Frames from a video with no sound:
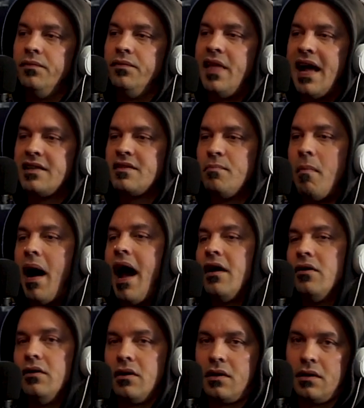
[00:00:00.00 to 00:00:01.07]
that's my
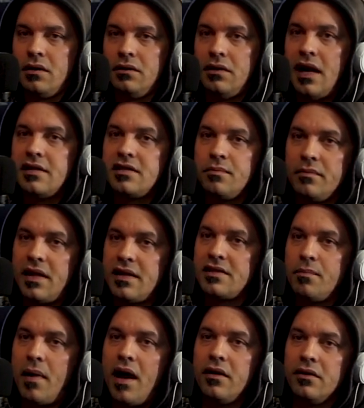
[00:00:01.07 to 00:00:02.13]
hook. That's yeah. that's
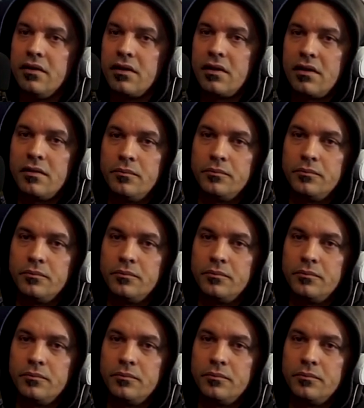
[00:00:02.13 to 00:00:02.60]
my hook. and